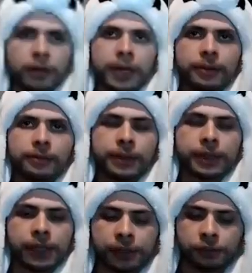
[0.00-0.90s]
now,
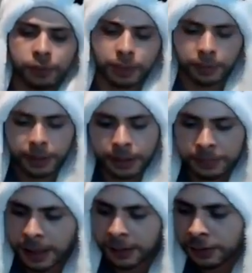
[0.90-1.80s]
and is really what it
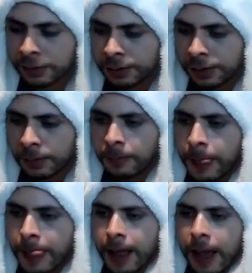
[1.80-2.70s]
comes down to. So
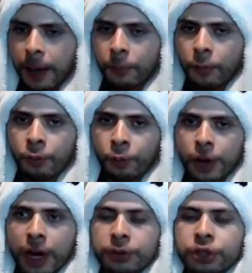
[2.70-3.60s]

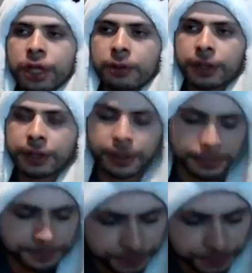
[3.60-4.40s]
what I would share with you,